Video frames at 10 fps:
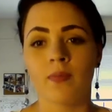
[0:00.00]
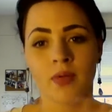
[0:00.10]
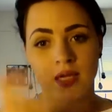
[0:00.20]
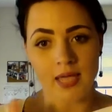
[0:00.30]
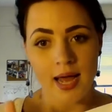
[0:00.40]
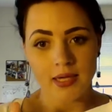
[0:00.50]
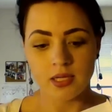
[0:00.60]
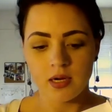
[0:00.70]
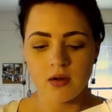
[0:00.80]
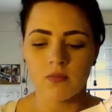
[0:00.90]
I mean, it's
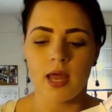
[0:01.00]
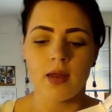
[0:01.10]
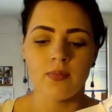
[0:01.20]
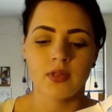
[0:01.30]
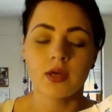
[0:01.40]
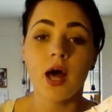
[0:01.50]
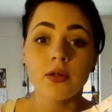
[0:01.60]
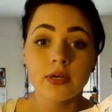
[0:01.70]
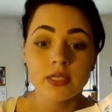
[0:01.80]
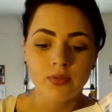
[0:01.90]
accented in red, but the
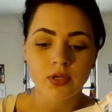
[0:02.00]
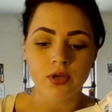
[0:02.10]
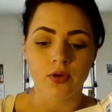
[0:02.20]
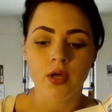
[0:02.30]
color is blue.